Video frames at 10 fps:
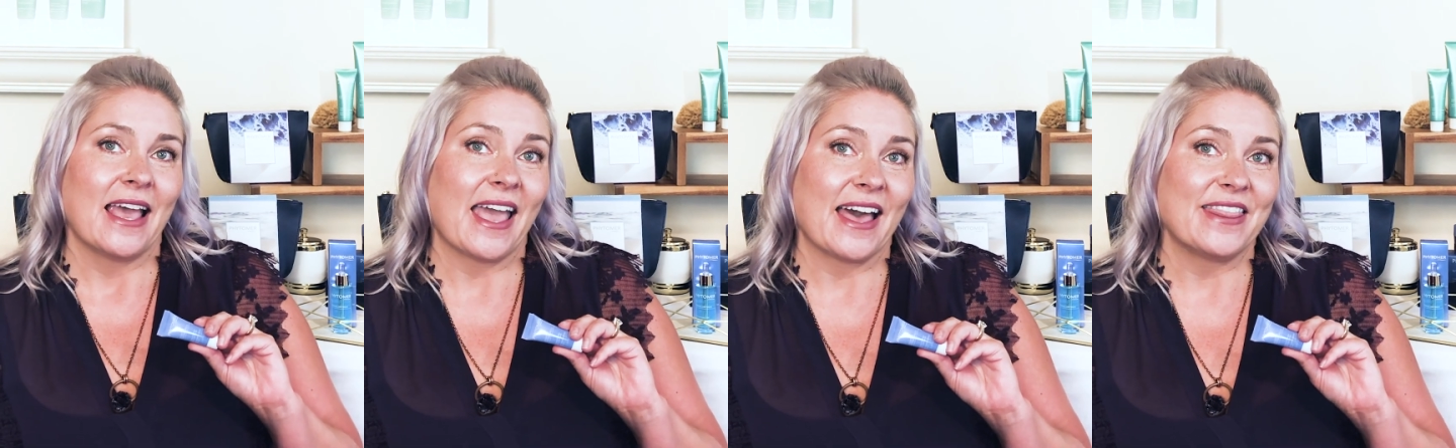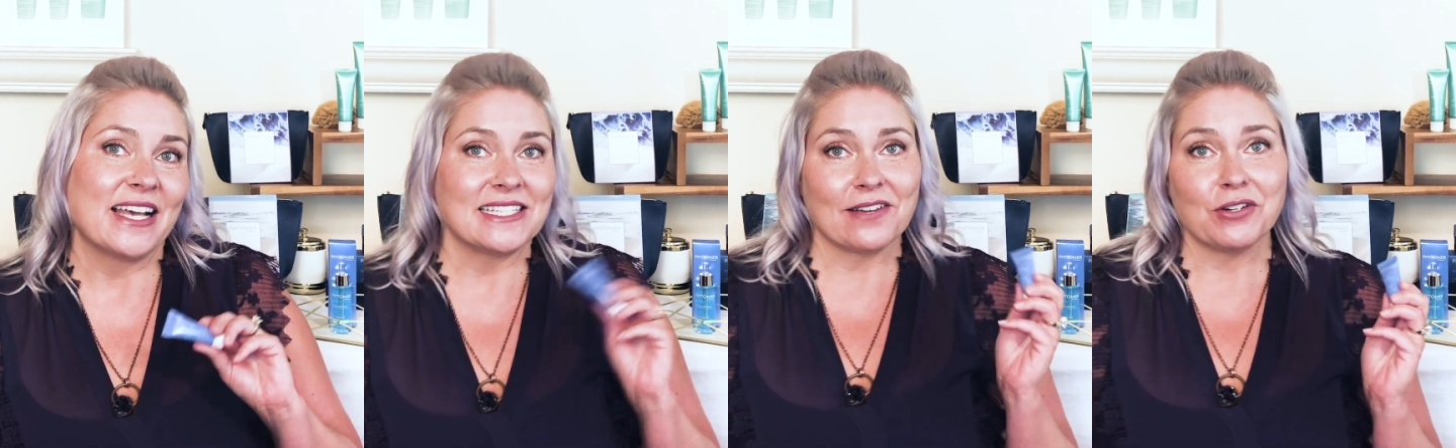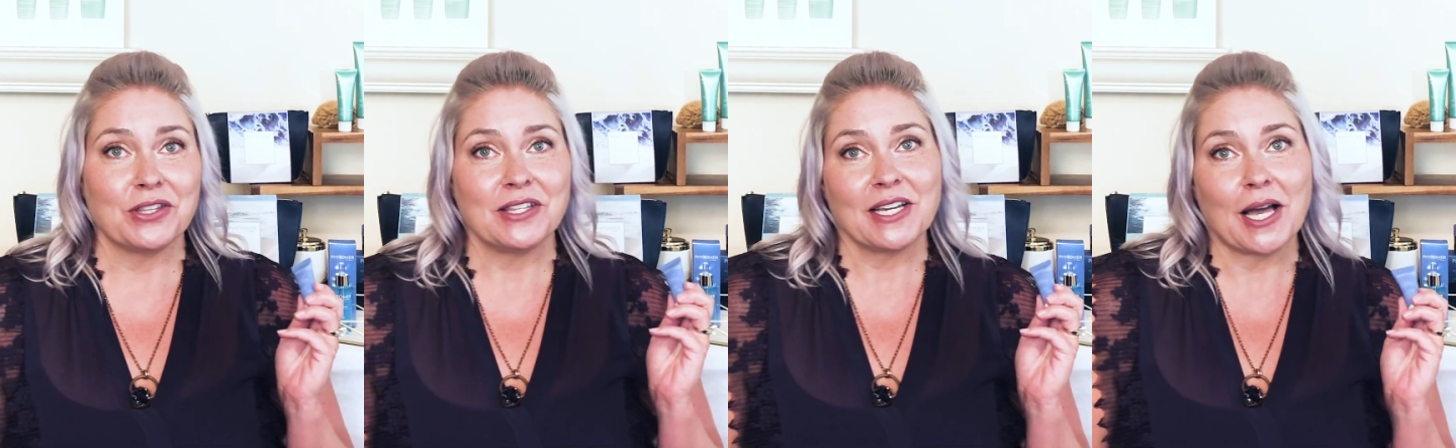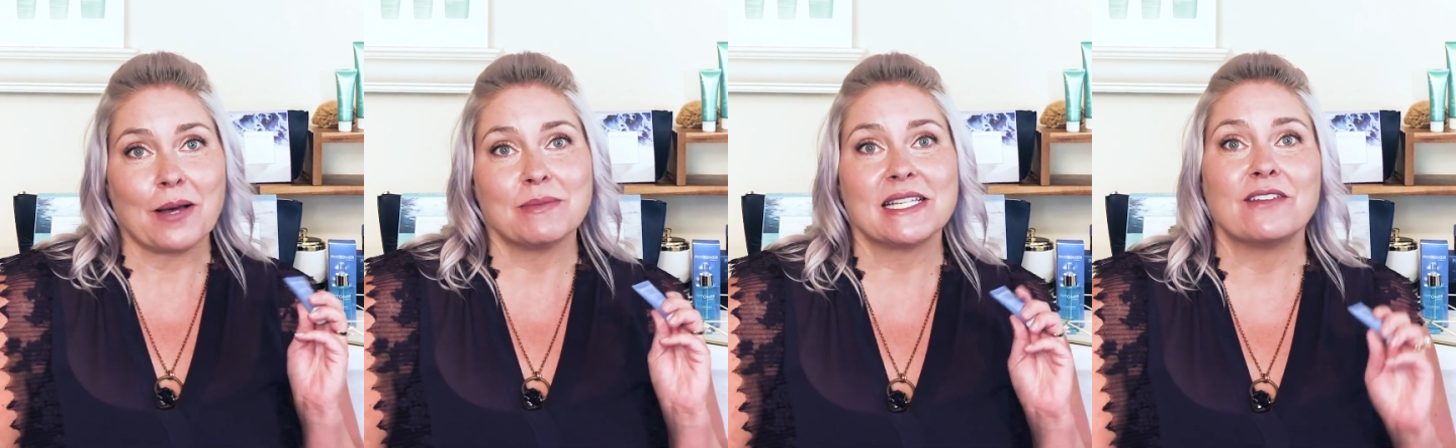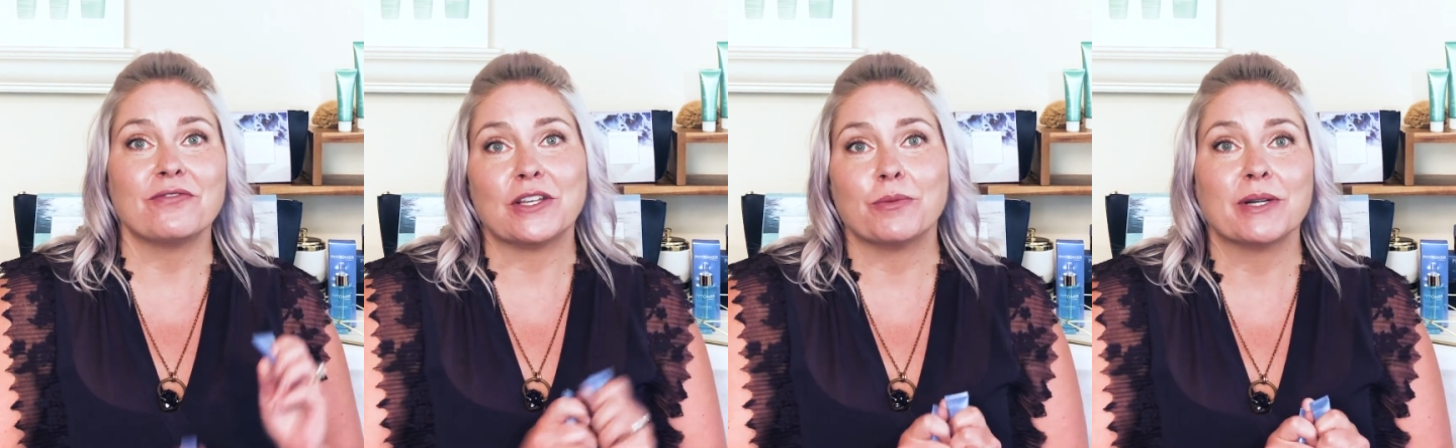And that's everything that comes in
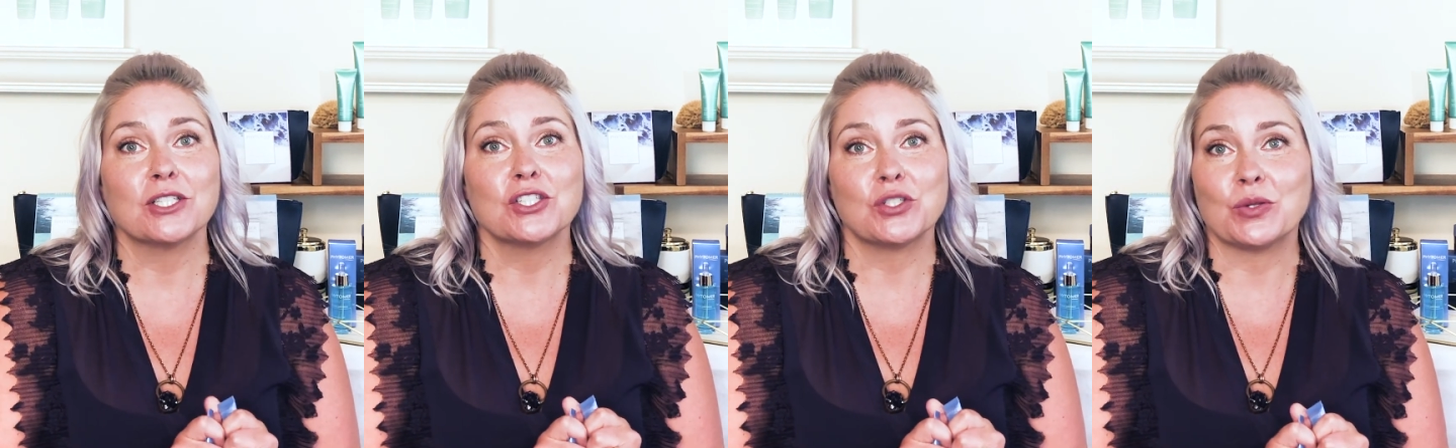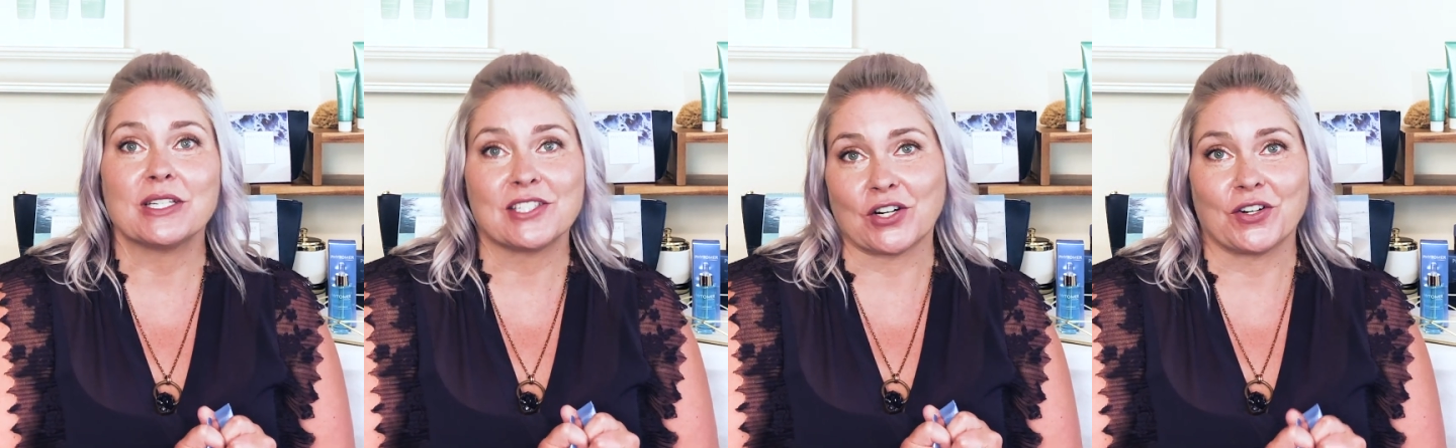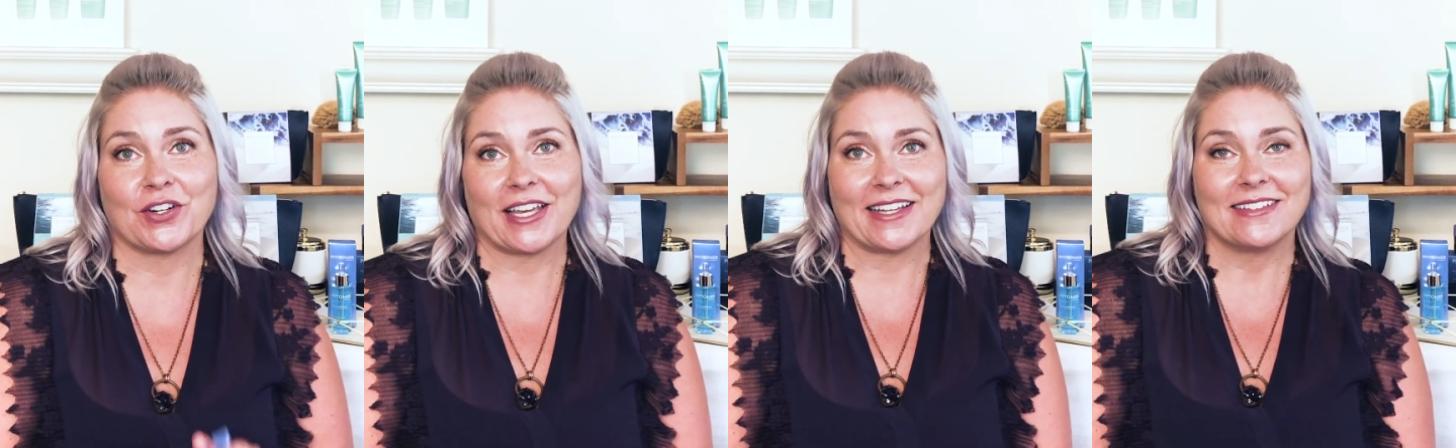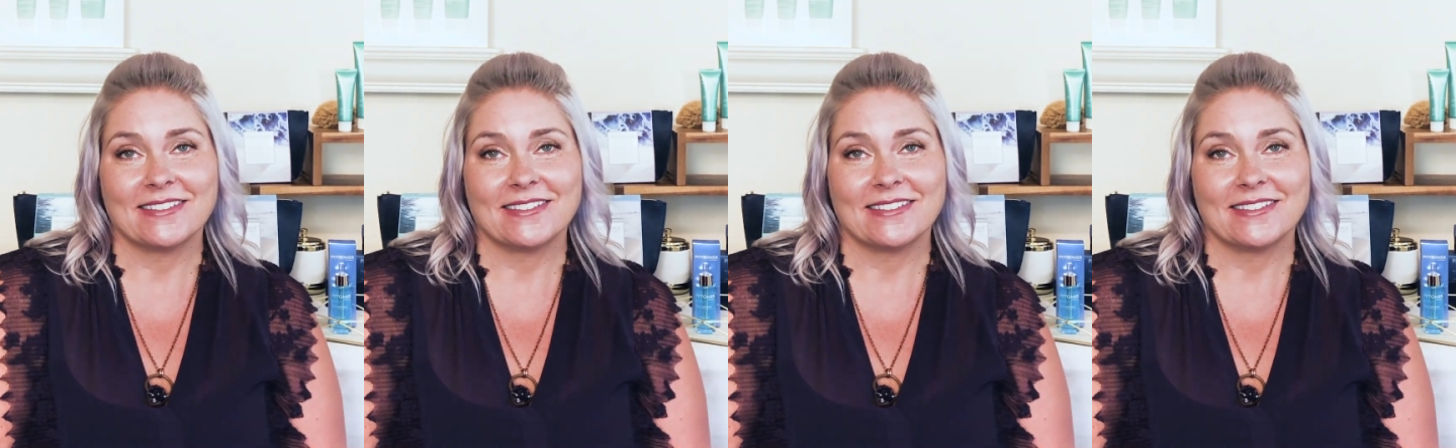PHYTOMER's Soothing Starter Kit.